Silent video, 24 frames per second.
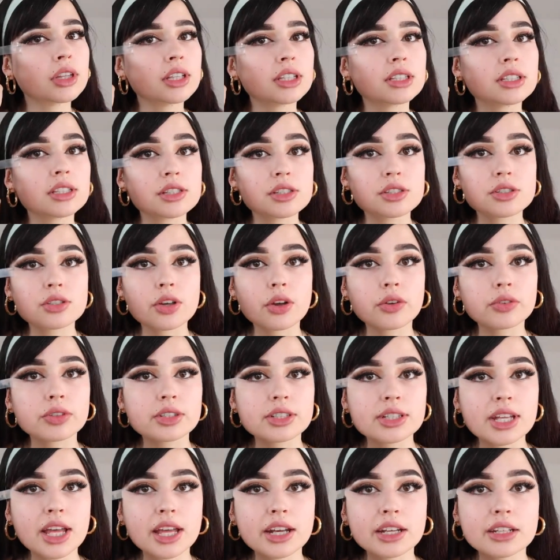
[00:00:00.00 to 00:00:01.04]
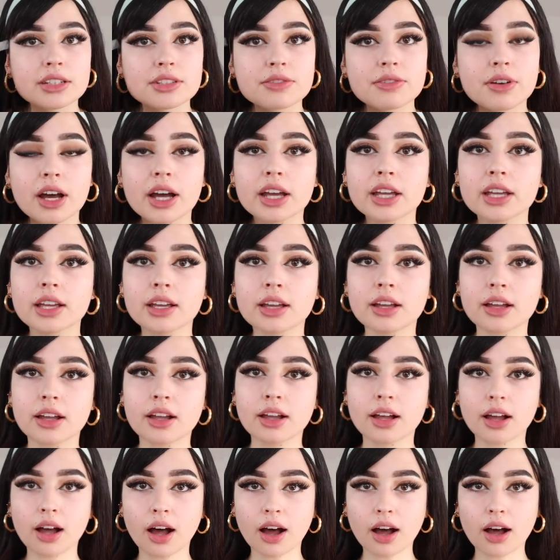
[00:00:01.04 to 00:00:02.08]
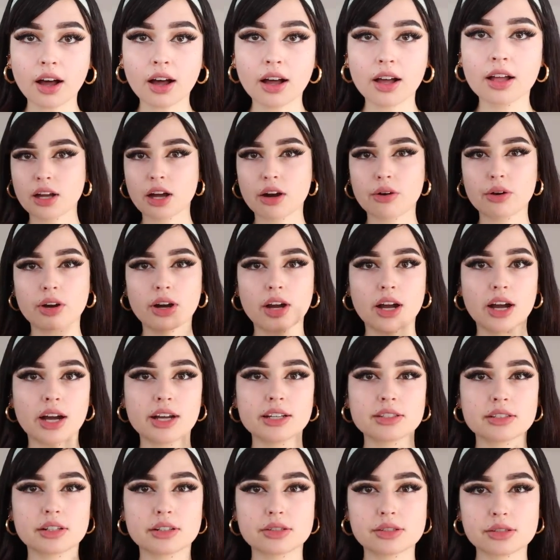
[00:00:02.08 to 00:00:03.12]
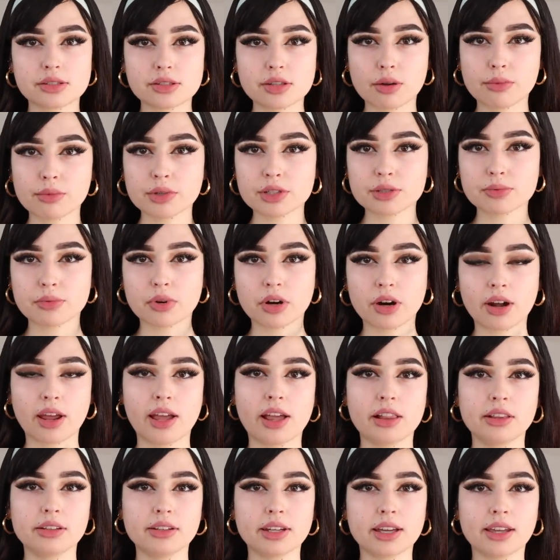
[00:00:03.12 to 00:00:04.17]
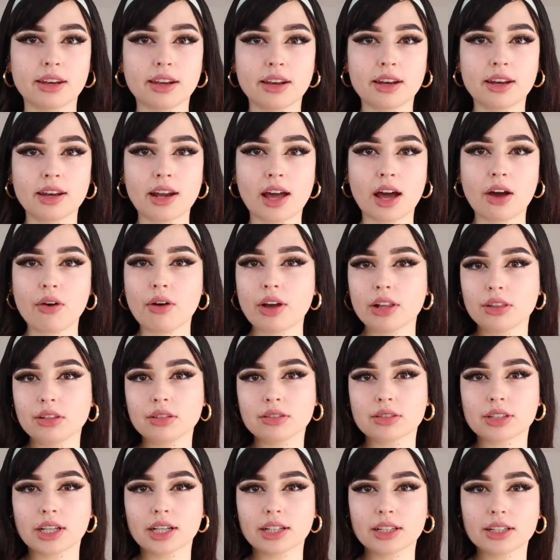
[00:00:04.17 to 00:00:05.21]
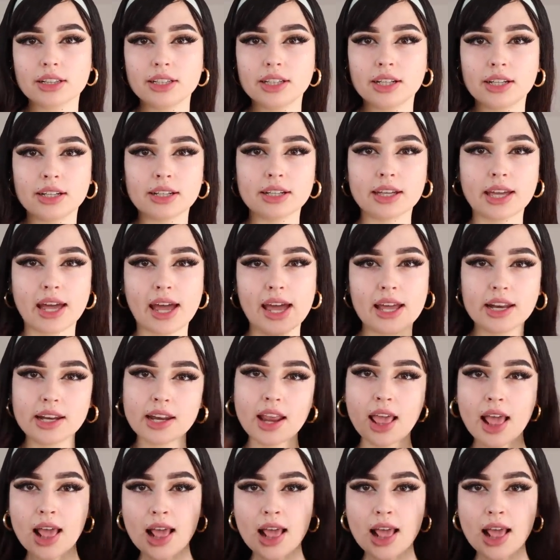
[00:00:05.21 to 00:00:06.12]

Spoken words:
This is so satisfying. Our eyes are so much more elongated now. I look like a little cat.